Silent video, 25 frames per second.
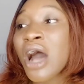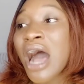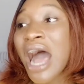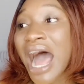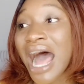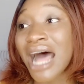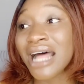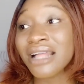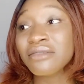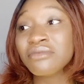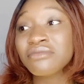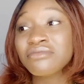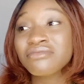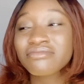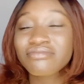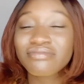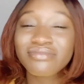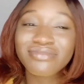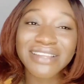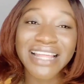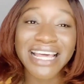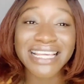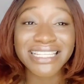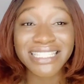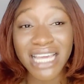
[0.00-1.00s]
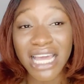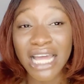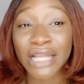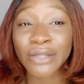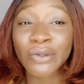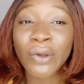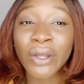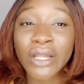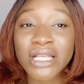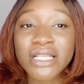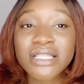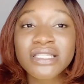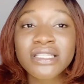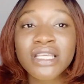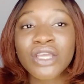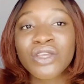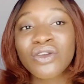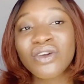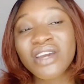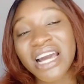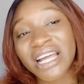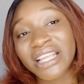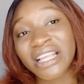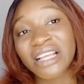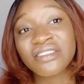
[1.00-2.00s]
and like say you have oily skin, you
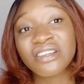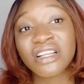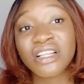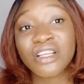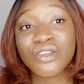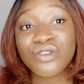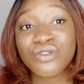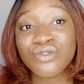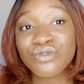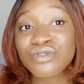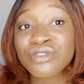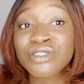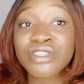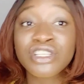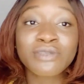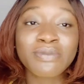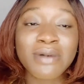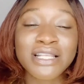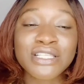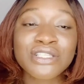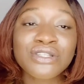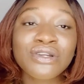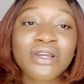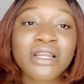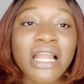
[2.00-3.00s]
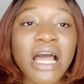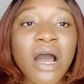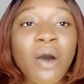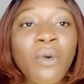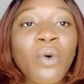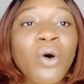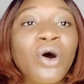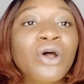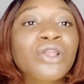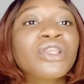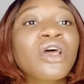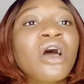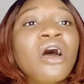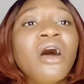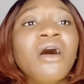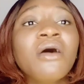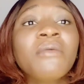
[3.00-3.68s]
can actually use this particular one.